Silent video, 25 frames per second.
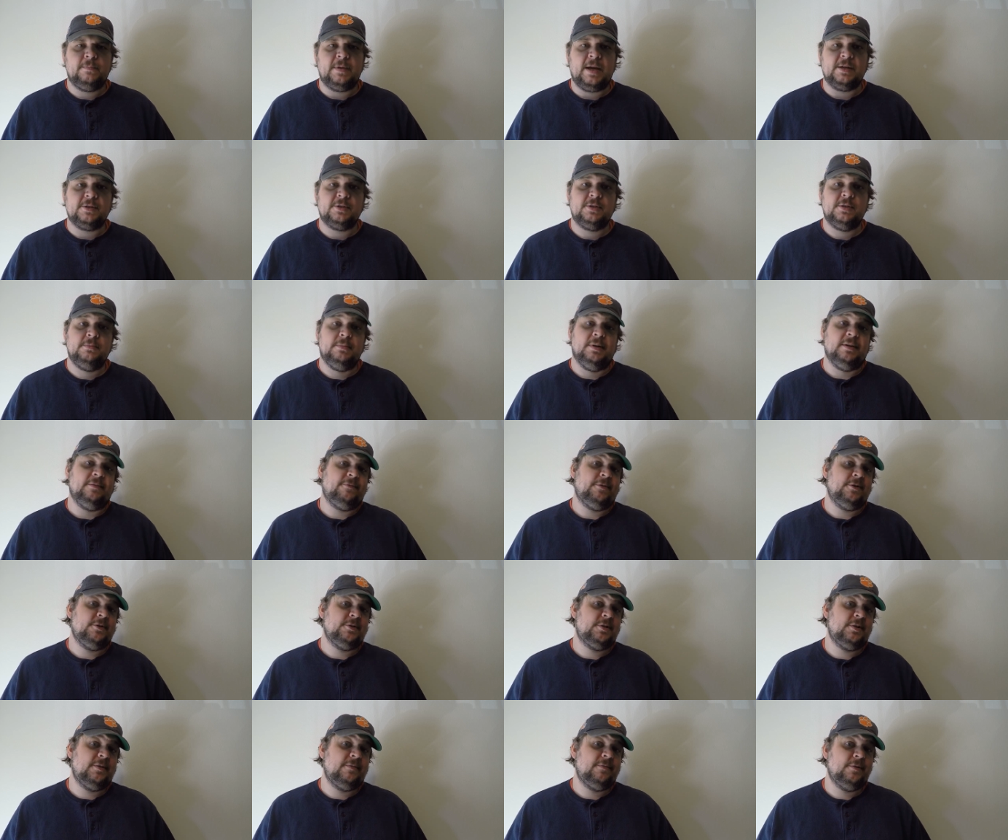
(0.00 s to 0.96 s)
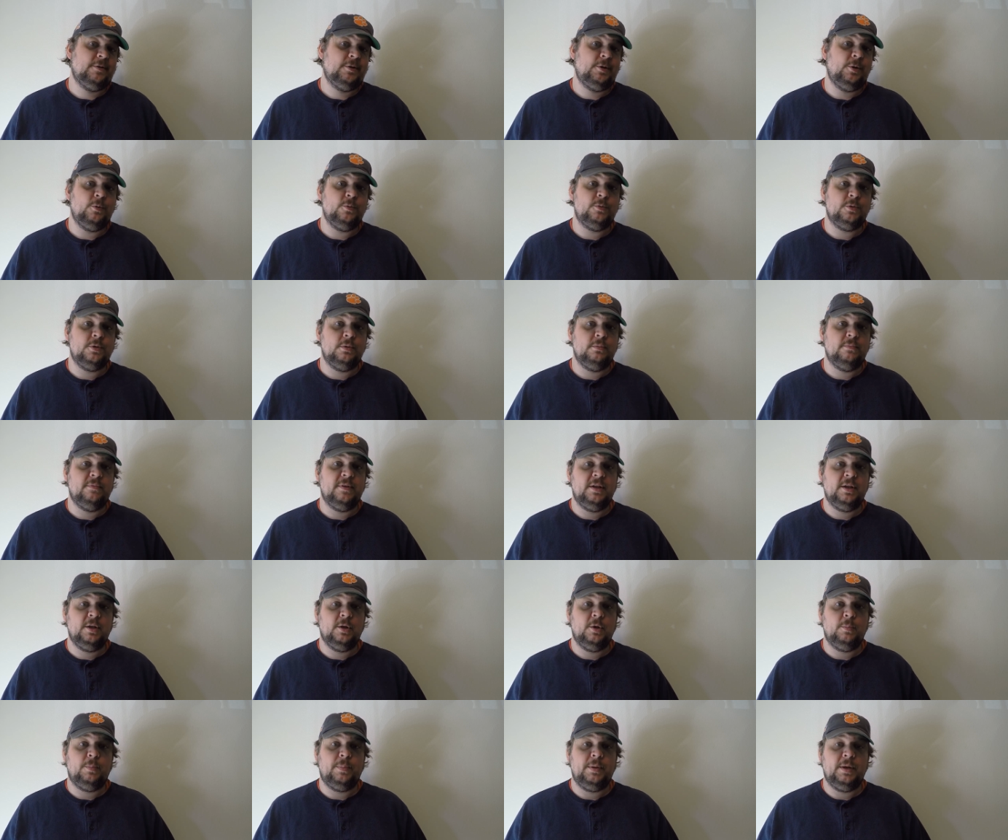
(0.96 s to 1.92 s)
Actually my first ever YouTube
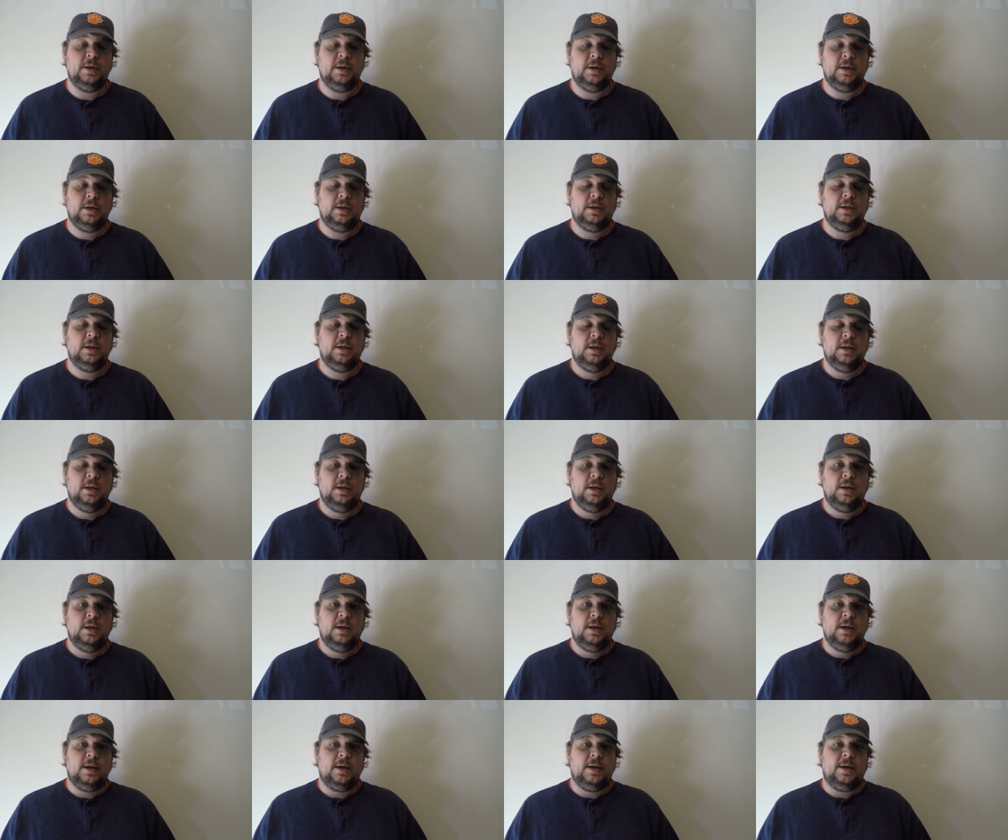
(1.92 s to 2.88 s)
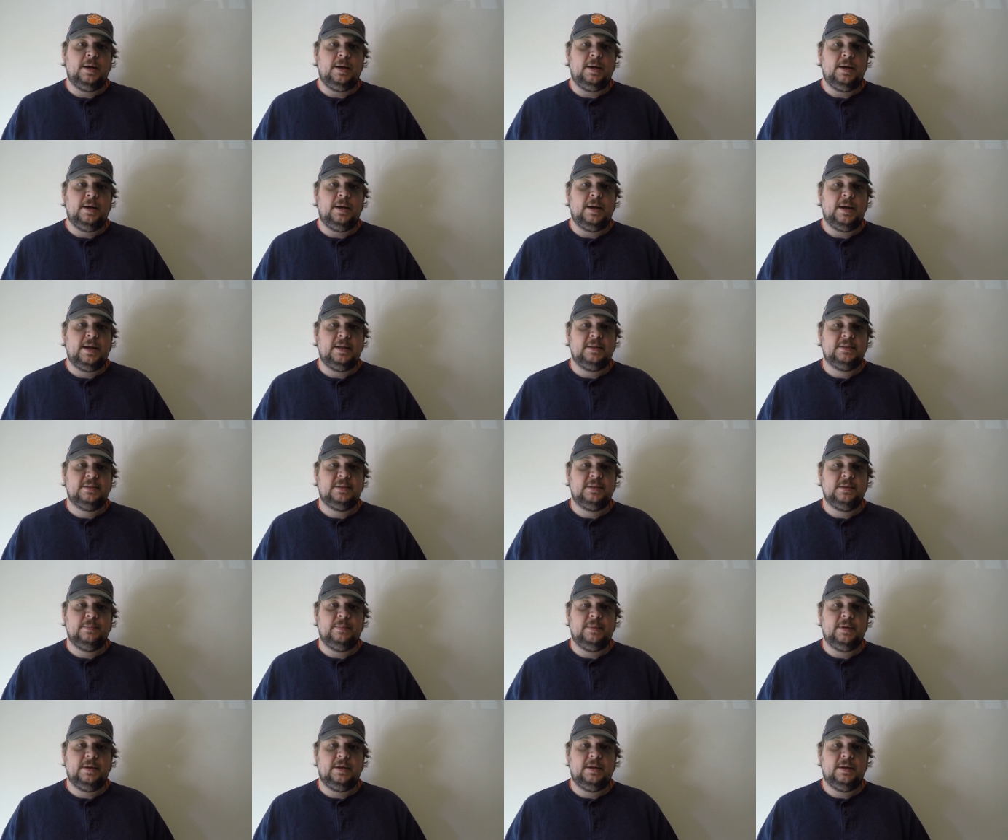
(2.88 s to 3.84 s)
video, period. I had some